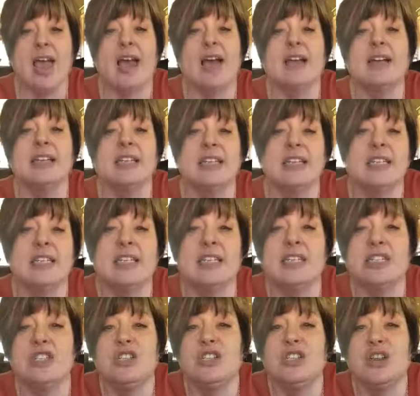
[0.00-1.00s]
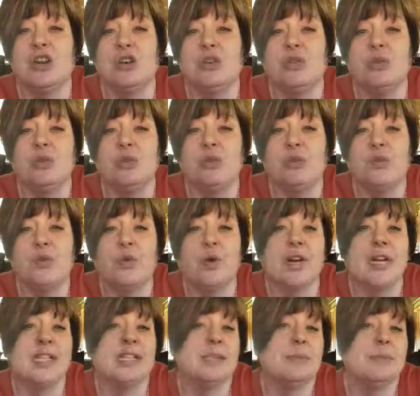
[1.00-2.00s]
and it is known
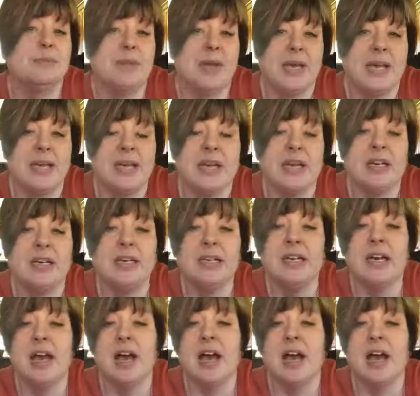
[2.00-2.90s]
for its beta